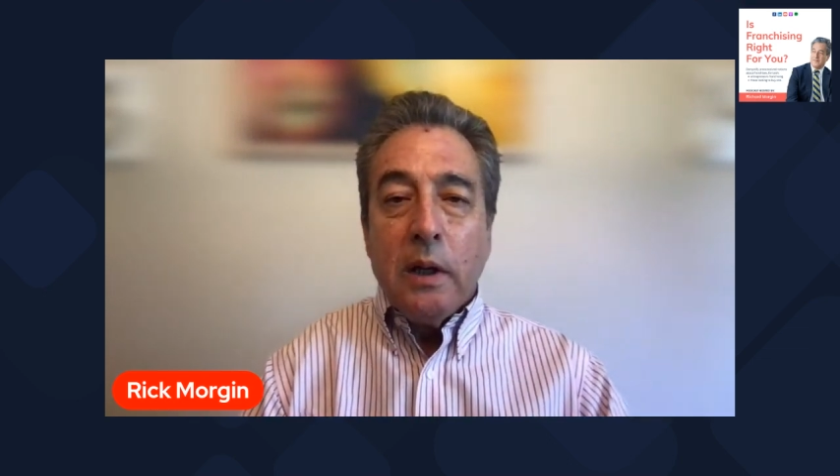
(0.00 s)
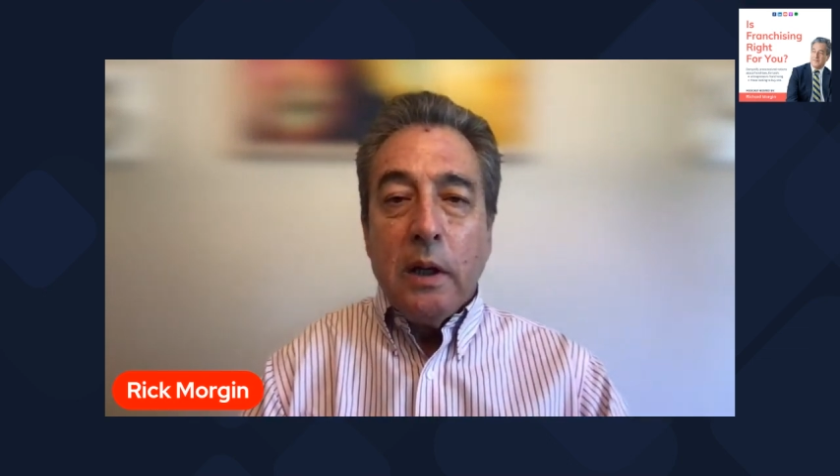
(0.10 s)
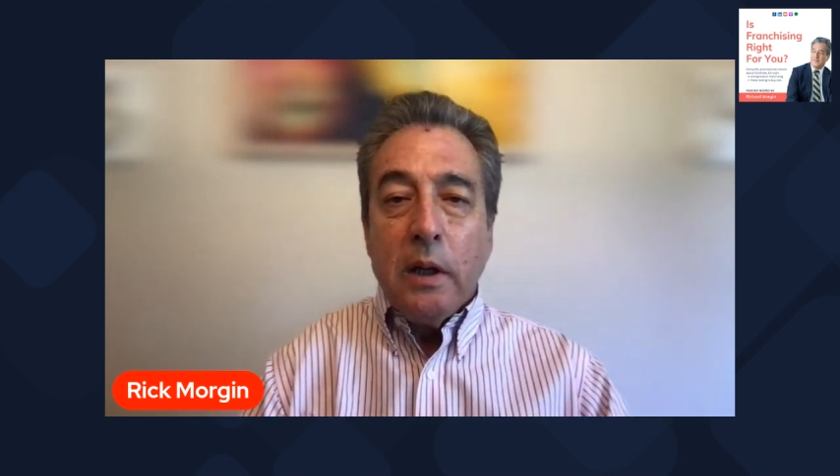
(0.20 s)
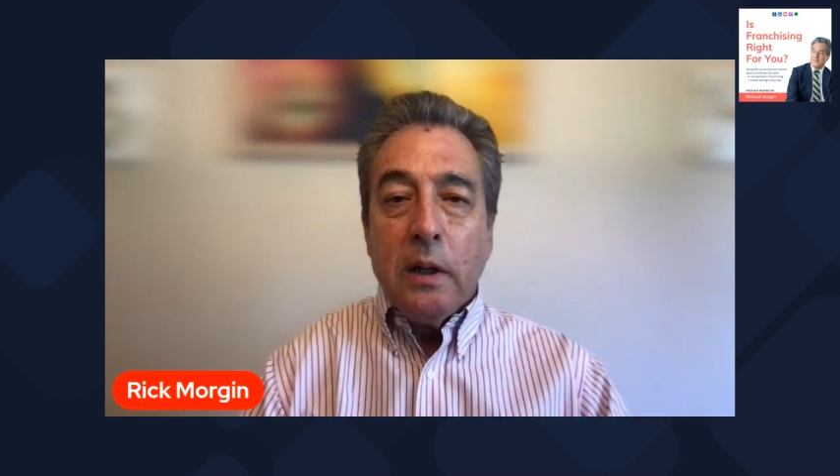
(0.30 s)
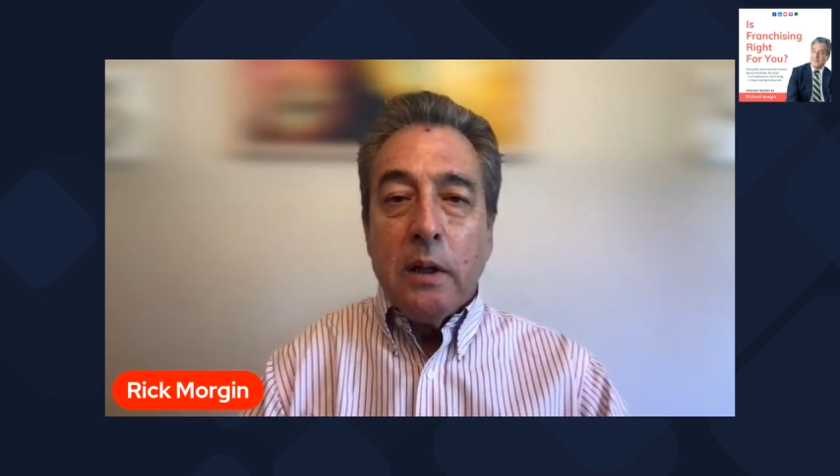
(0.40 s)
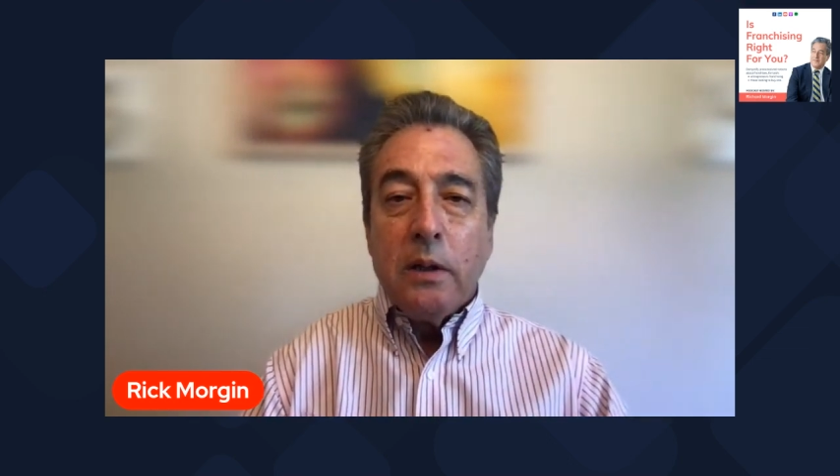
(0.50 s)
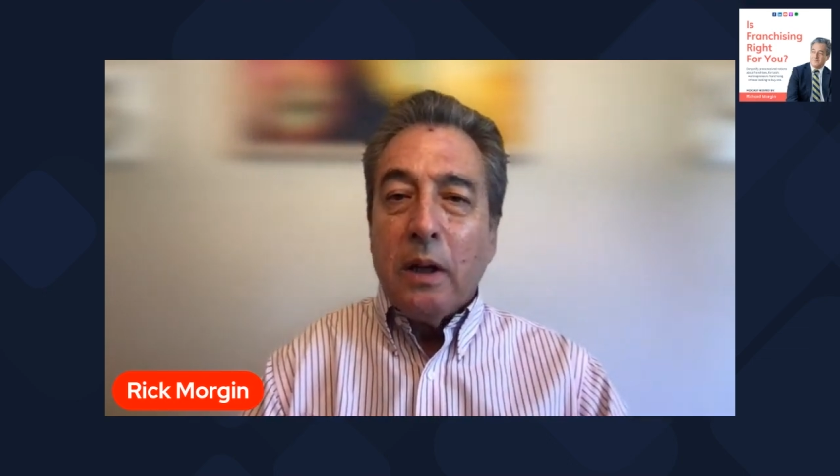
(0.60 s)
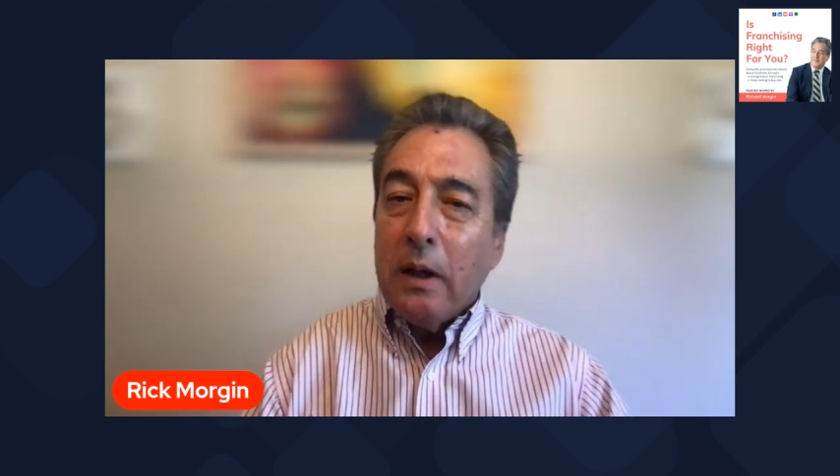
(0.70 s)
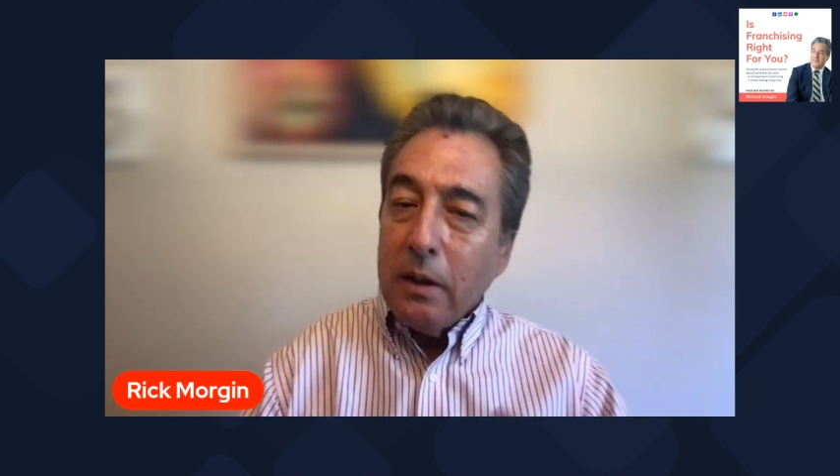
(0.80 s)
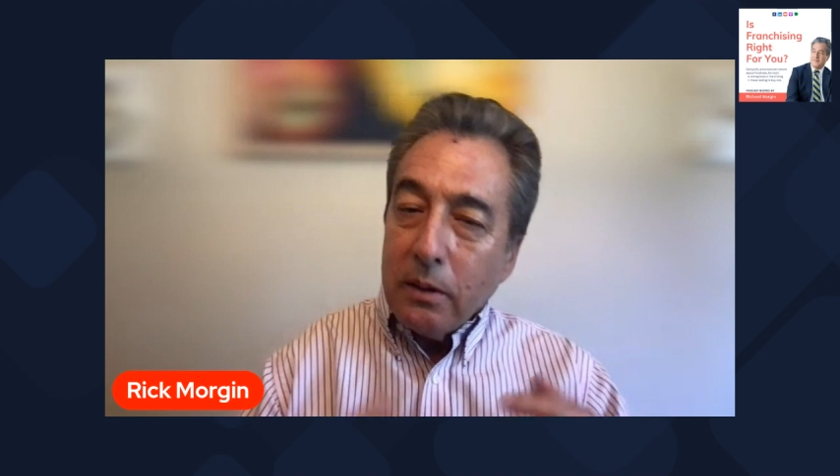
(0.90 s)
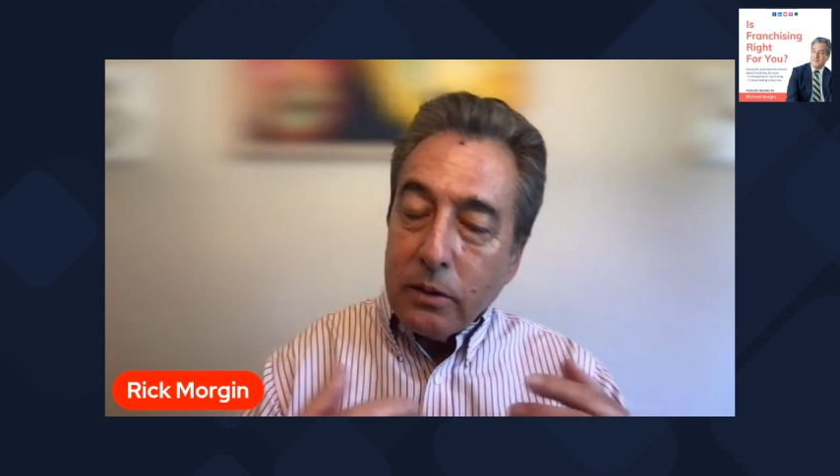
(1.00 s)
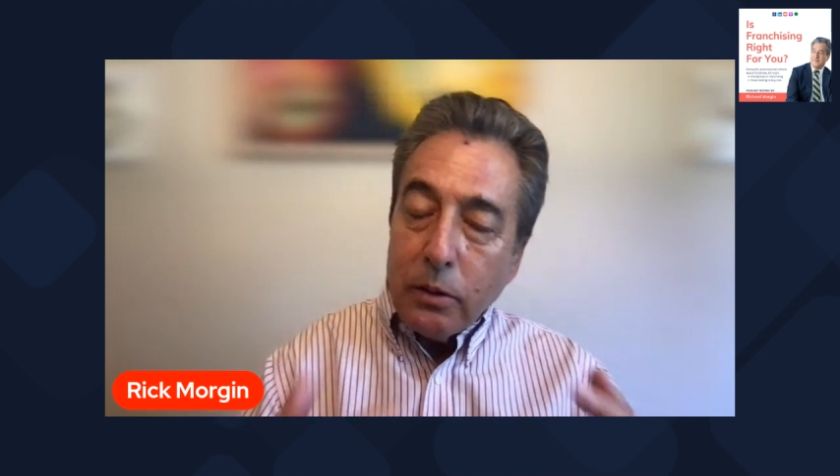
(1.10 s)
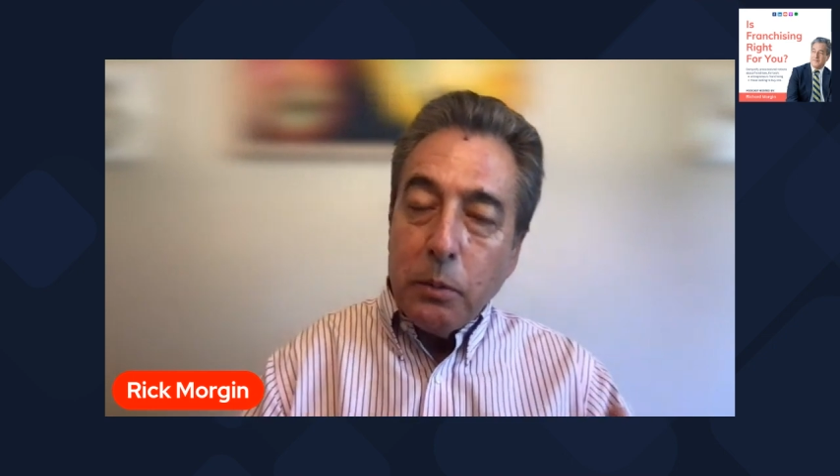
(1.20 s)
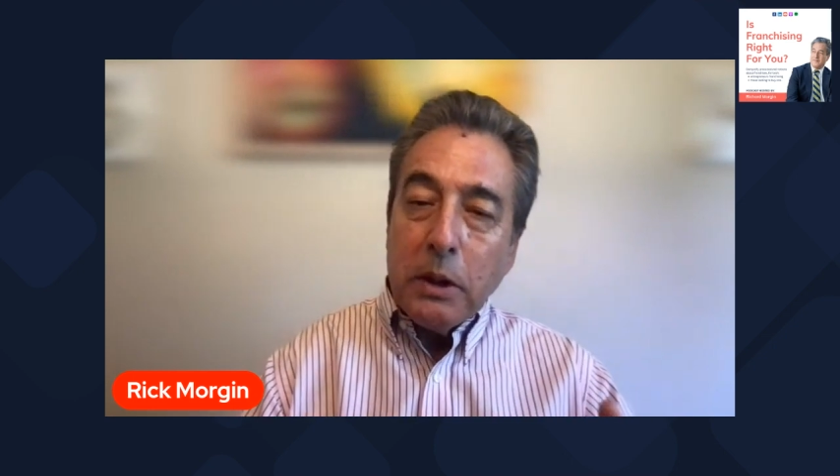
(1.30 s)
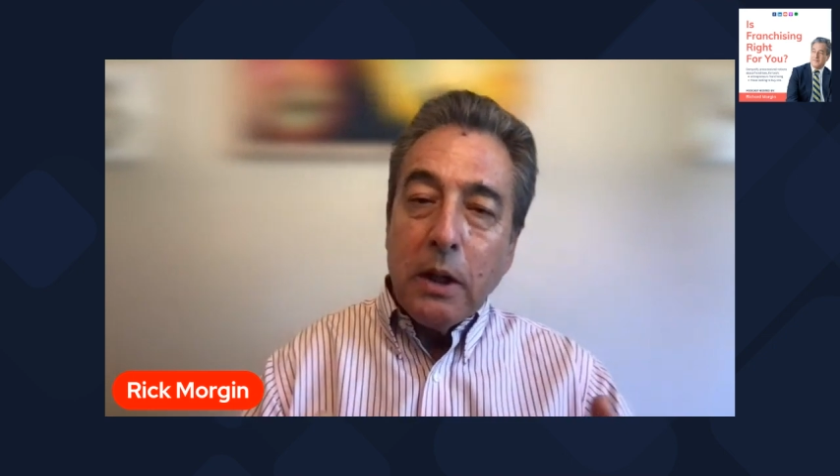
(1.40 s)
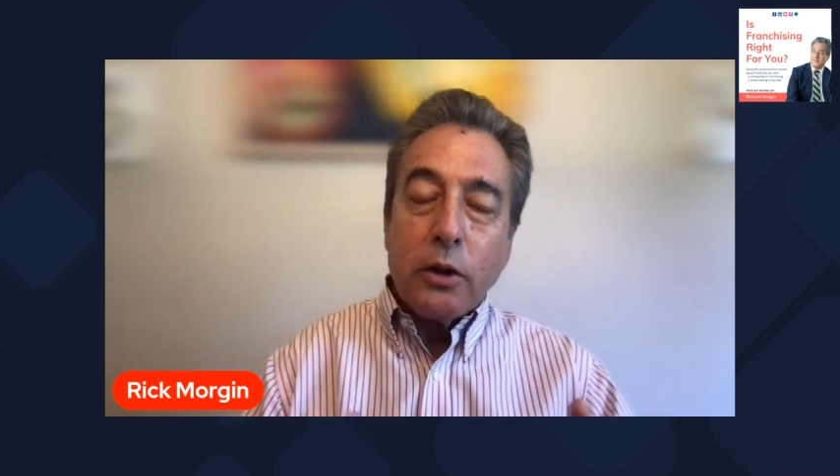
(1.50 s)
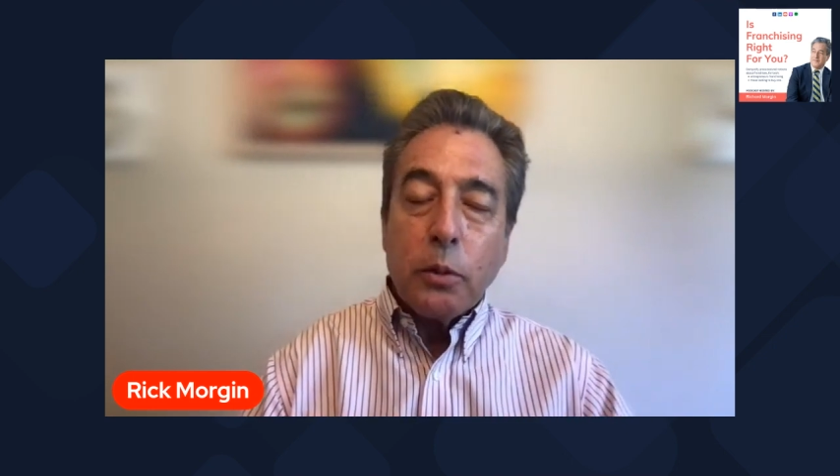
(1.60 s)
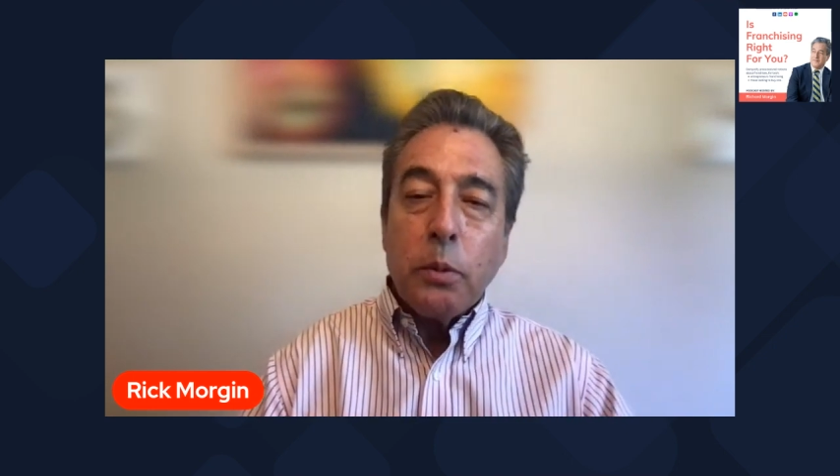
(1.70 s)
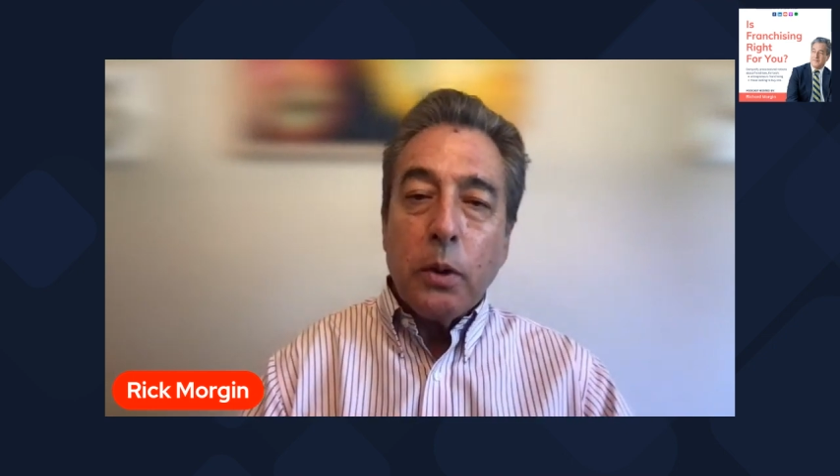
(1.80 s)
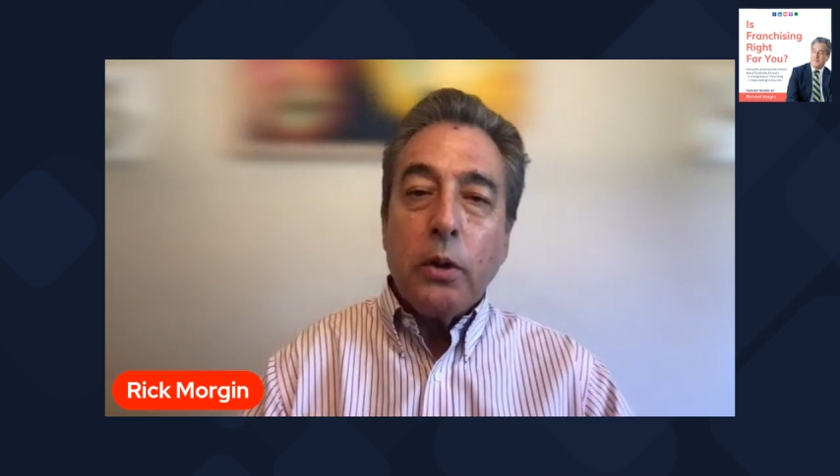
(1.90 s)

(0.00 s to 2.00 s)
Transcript: And to be an entrepreneur,